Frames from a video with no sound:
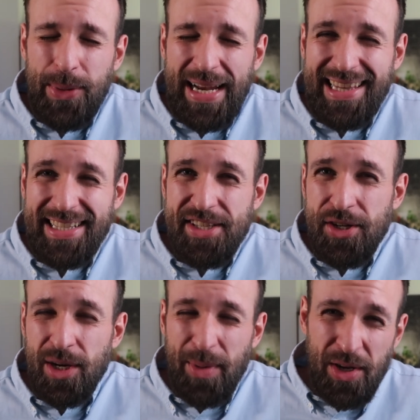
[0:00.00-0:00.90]
Alright, let's
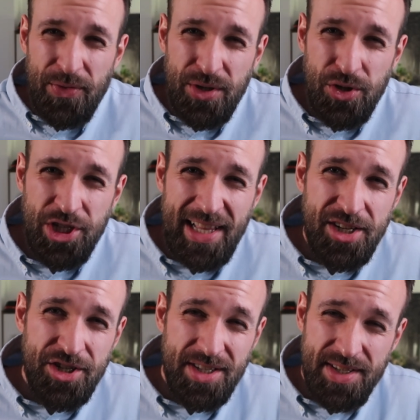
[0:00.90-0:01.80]
talk about a few
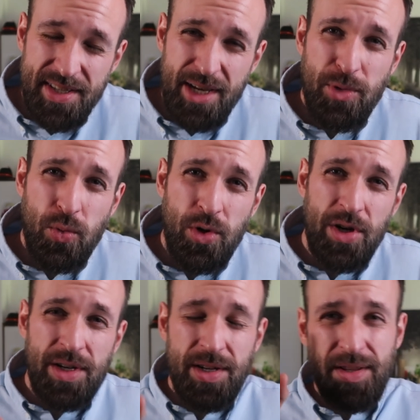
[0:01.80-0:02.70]
challenges. Number
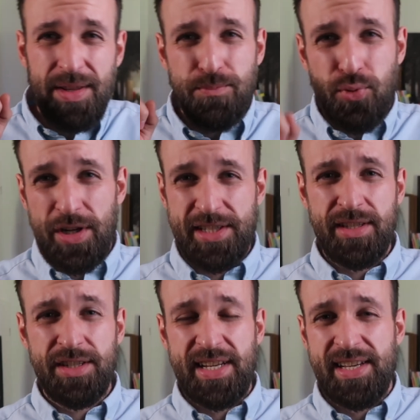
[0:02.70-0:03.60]
one,
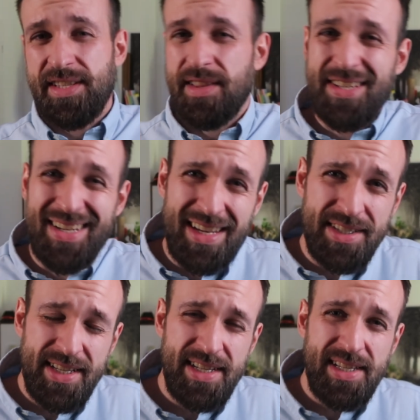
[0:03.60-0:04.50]
Presslytics, the
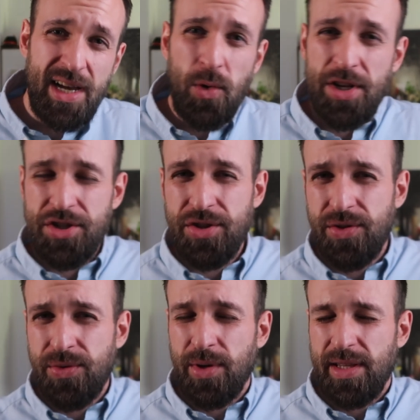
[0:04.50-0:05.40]
SaaS I wanted
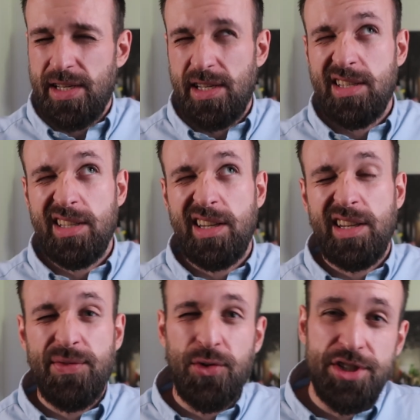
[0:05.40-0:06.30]
to release
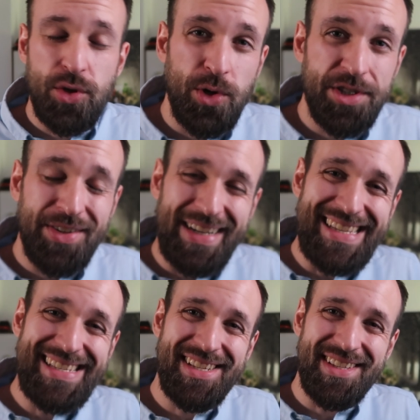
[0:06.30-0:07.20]
in the first quarter
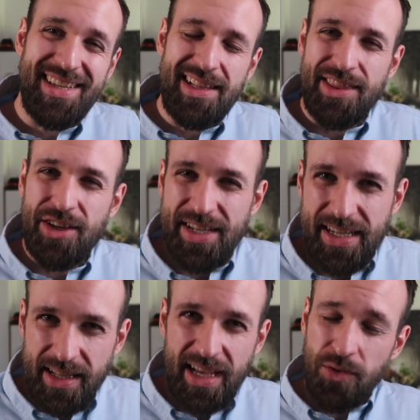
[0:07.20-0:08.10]
is still not
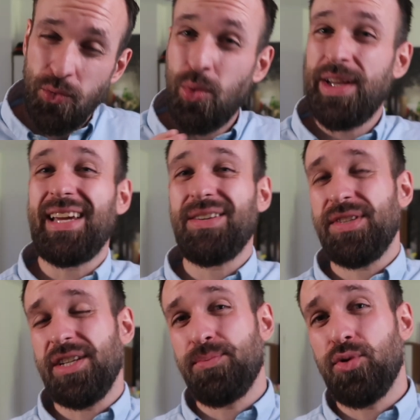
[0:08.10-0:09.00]
yet live. We have
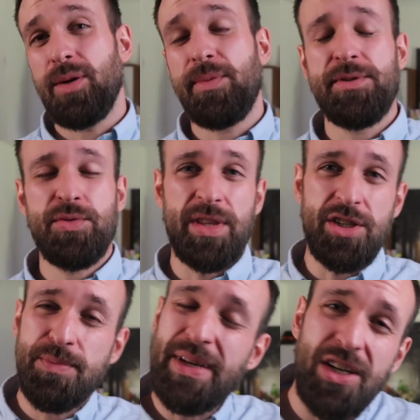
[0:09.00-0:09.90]
some problems with the
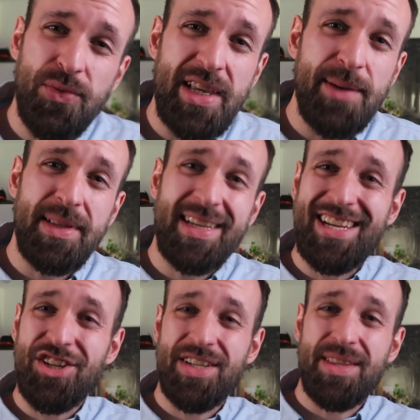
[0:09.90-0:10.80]
speed of the
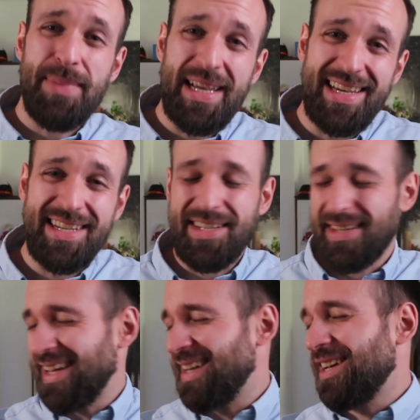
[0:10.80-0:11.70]
application in the backend
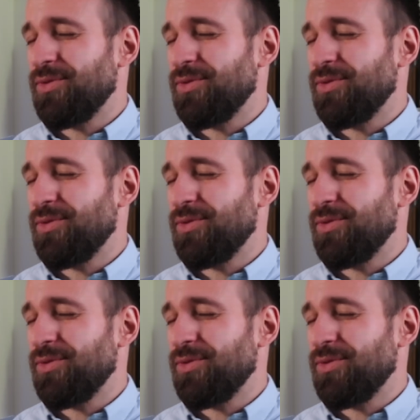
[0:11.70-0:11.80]
and